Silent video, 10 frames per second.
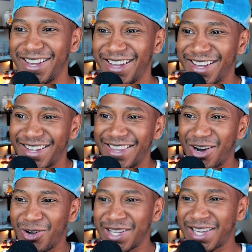The
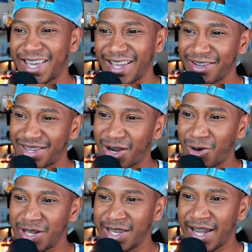
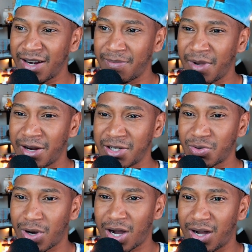Holy Land of
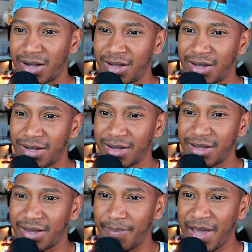Marijois,
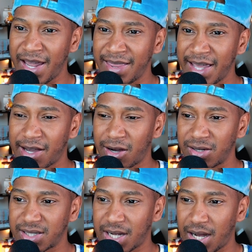the man they call
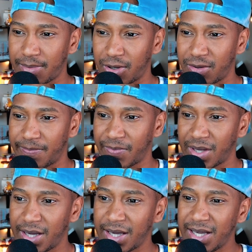Sabo.
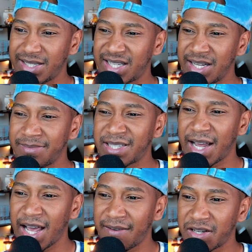He seems to
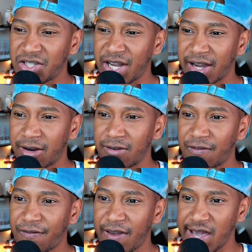have a checkered
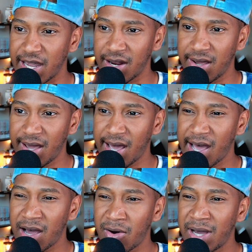fate.
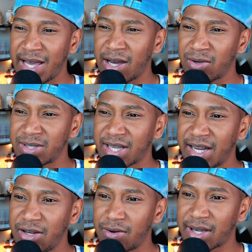How else can
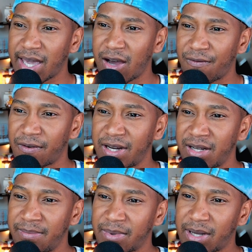you account for
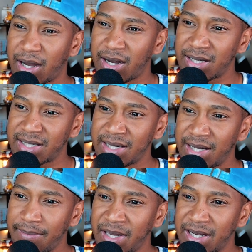him constantly
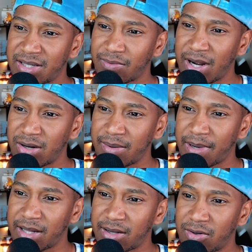being surrounded by
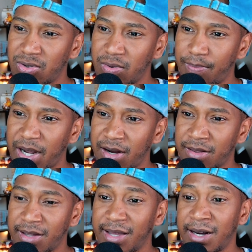those who bear the
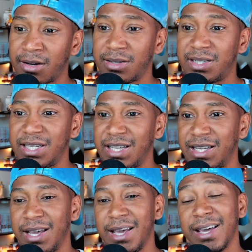letter D?
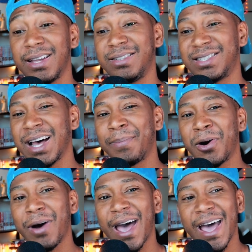Sabo
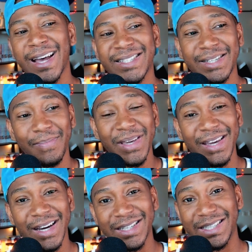has to be
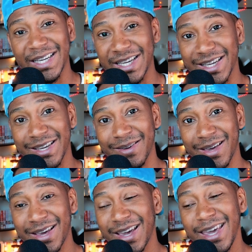a D.
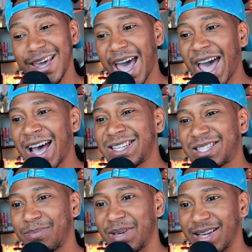He has to
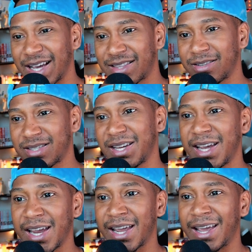be. Like they're
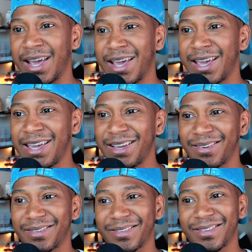saying,
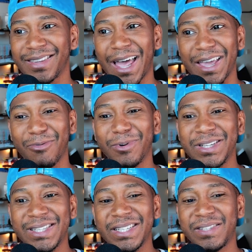what's
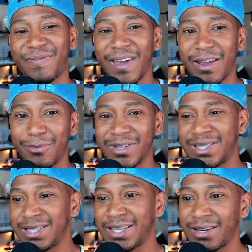his fate? What's
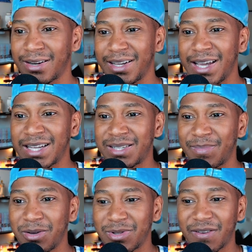his he has to be
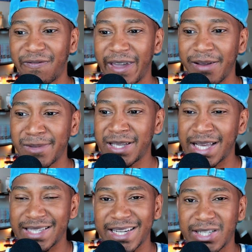with a family
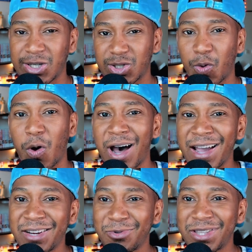that's
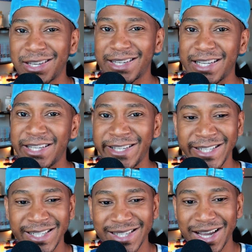intertwined with the
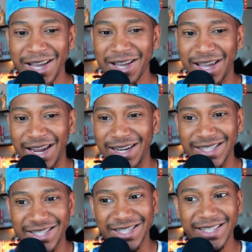D's, and it's
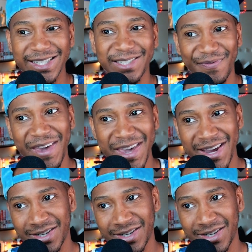just his fate